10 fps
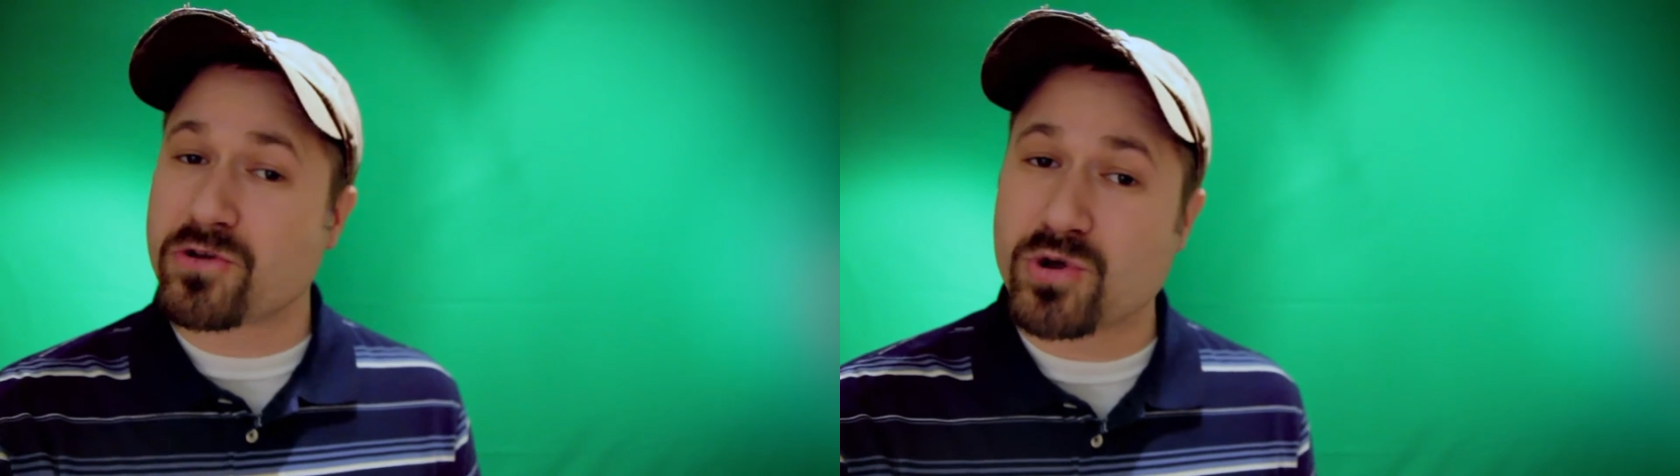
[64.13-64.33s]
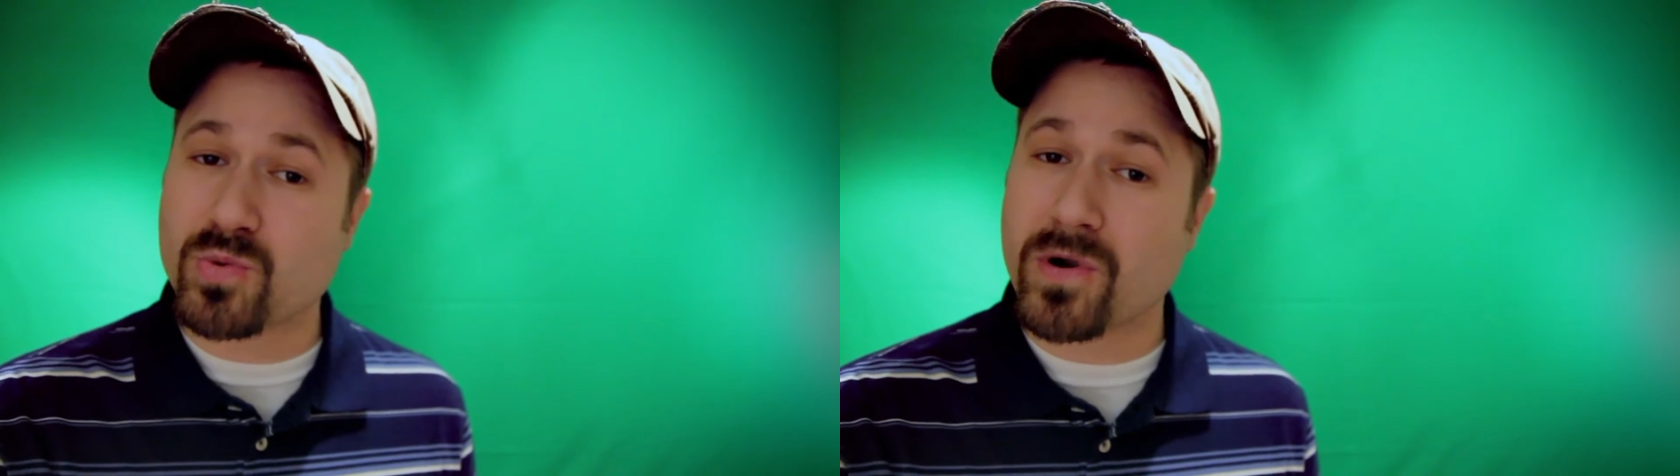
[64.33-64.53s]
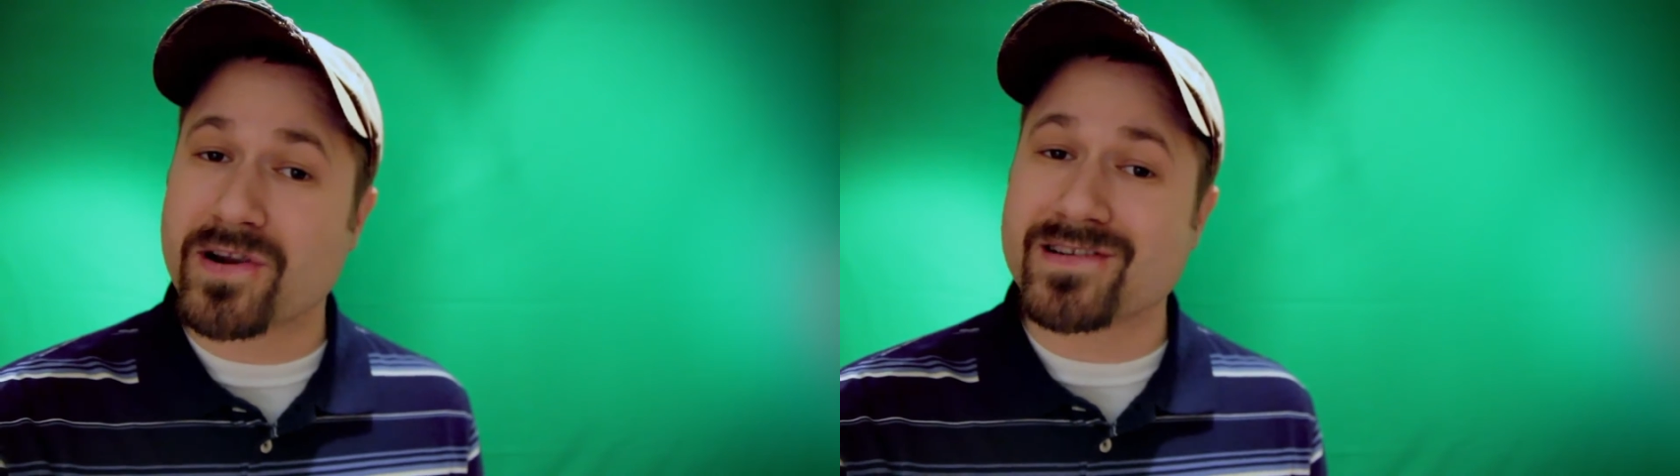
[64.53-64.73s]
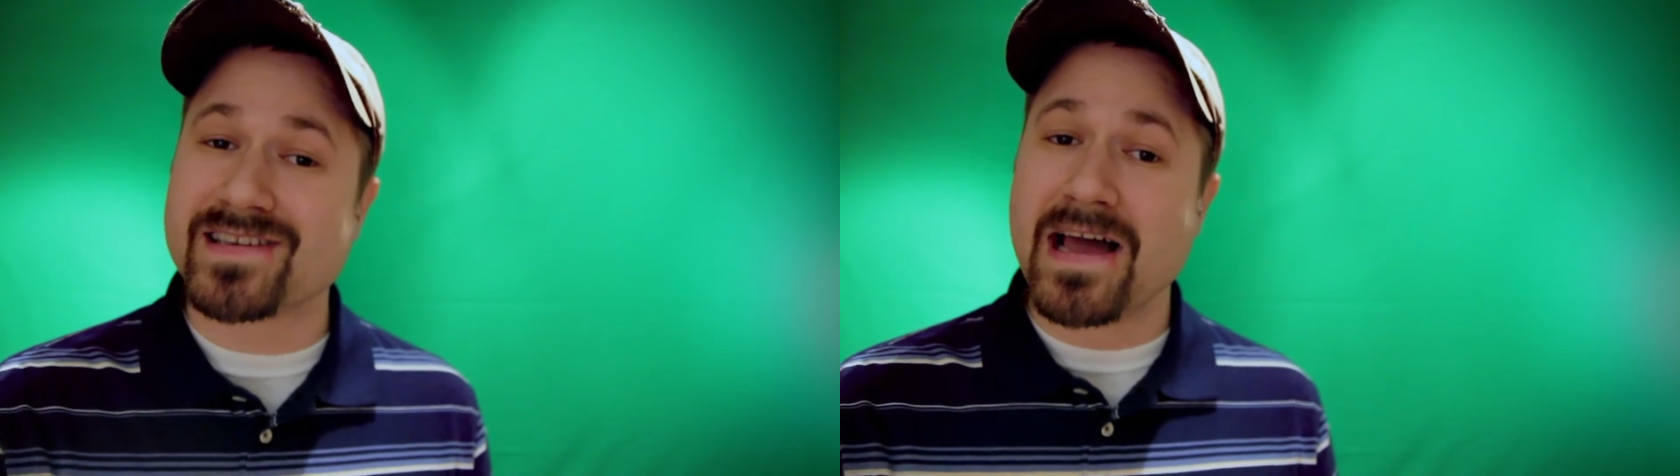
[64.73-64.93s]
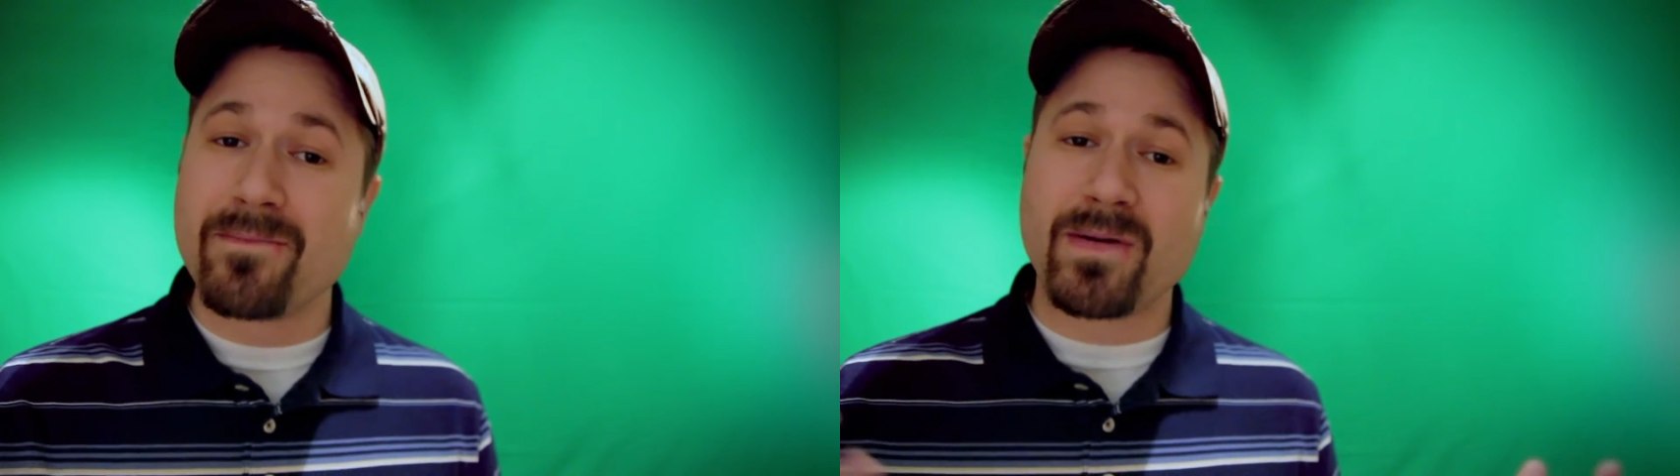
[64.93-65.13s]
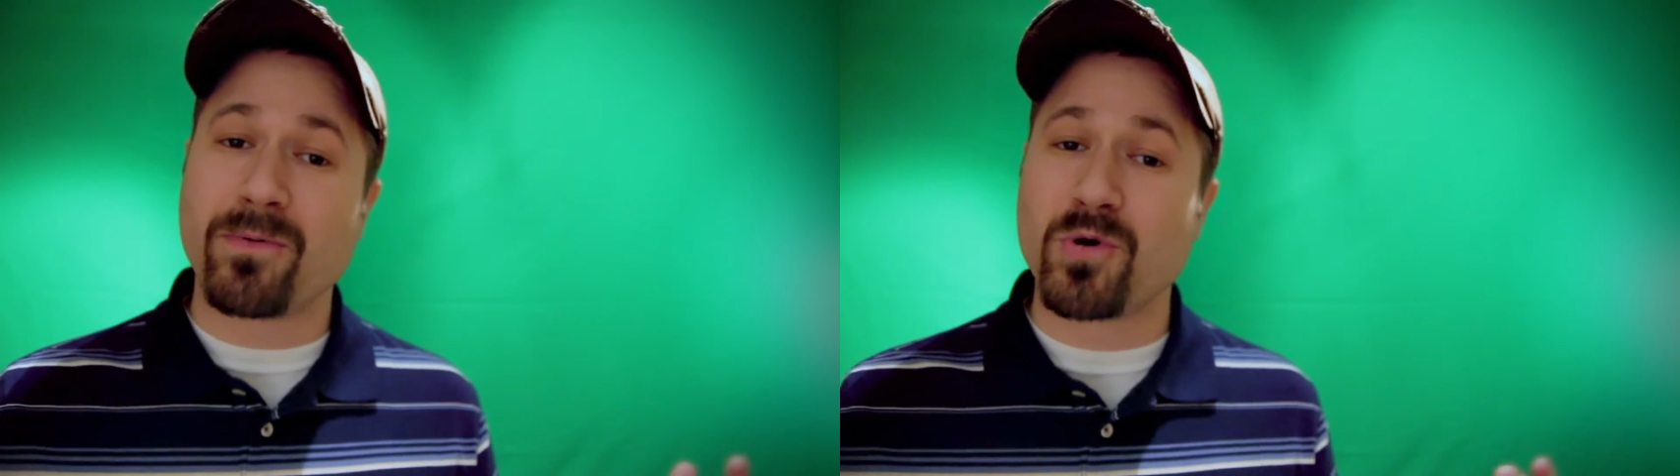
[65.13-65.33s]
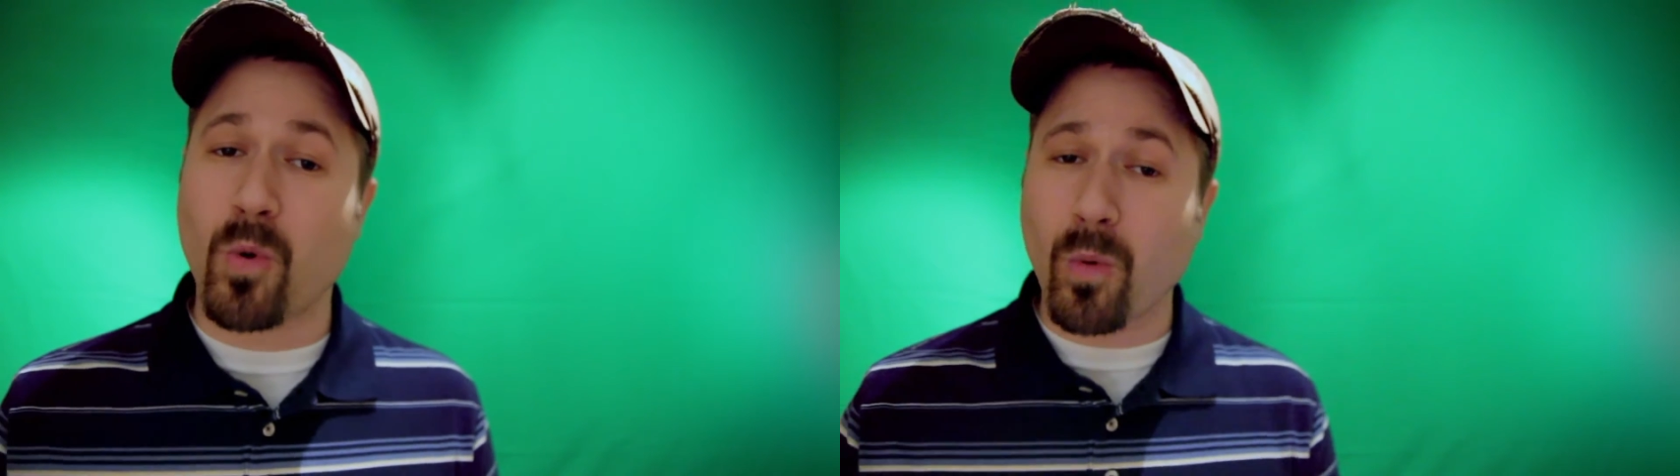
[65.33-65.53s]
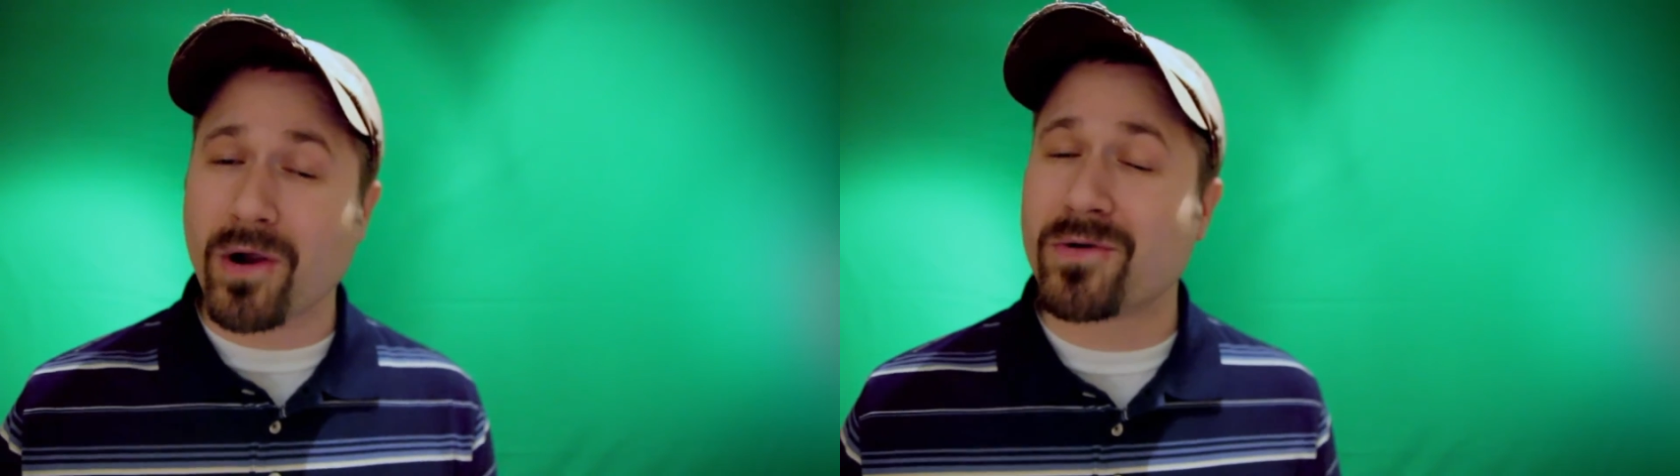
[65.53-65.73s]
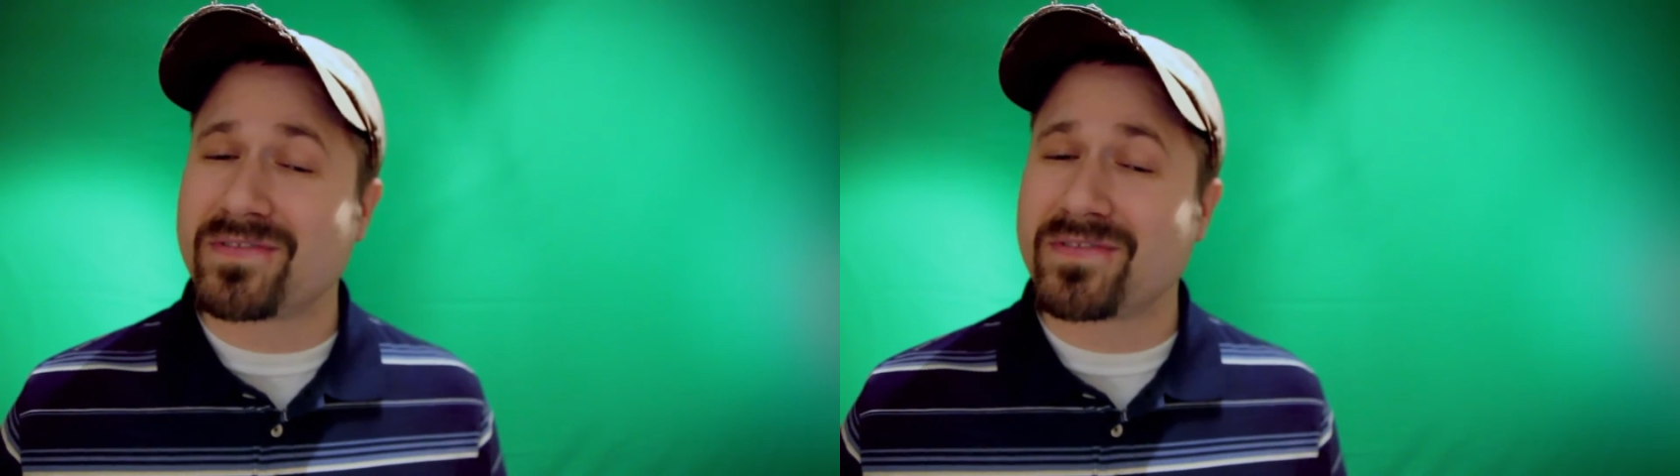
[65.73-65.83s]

youth workers, people who work